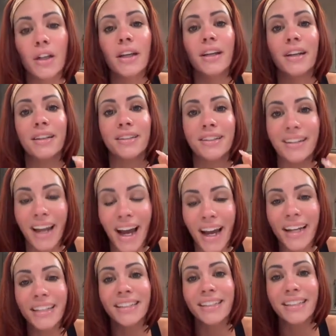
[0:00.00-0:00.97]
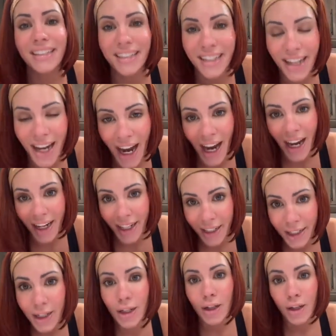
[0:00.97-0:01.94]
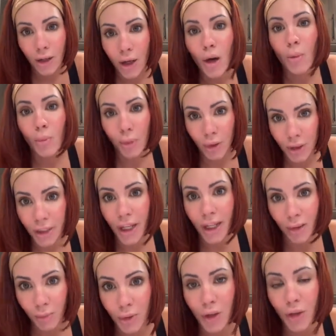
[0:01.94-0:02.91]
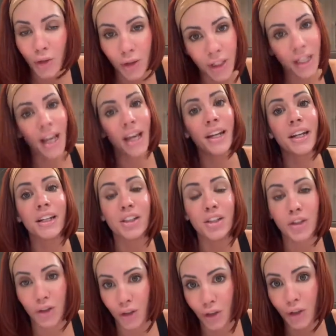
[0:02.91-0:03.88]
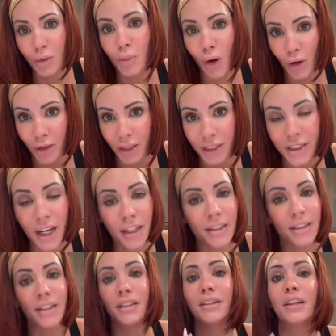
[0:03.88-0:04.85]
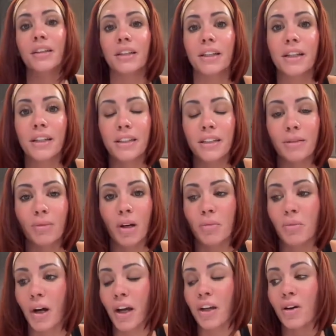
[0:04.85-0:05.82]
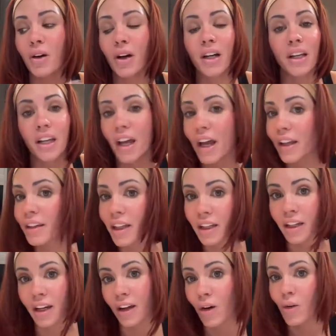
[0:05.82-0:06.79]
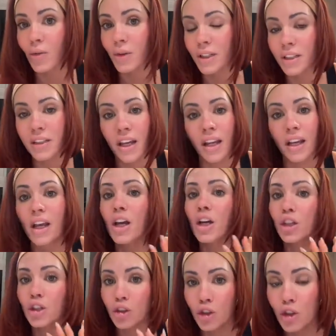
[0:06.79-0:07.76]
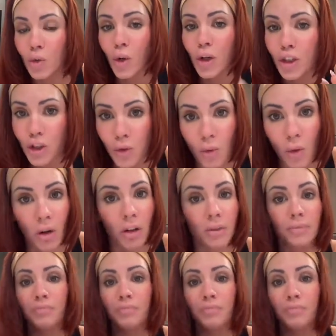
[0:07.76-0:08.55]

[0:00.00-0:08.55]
It is 99% purity and it is third-party tested. The link is in my bio. Again, like I always say, do what you want.